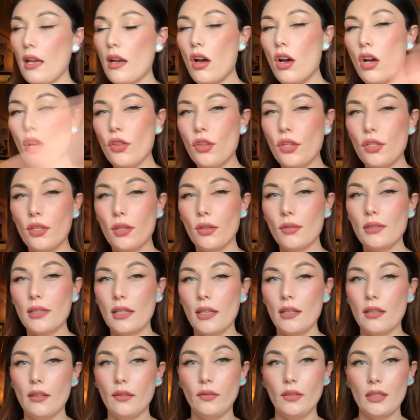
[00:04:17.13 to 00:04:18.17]
all the notes
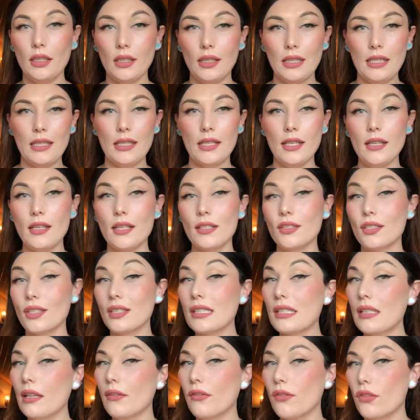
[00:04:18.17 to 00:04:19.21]
out of Delina and just
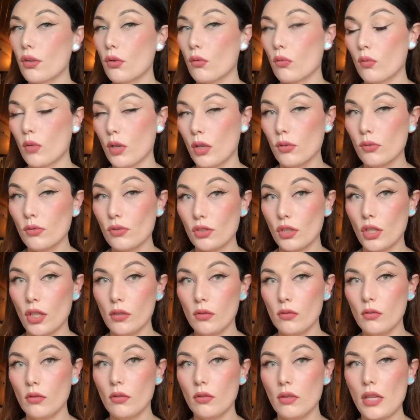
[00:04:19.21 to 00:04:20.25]
left the rose note,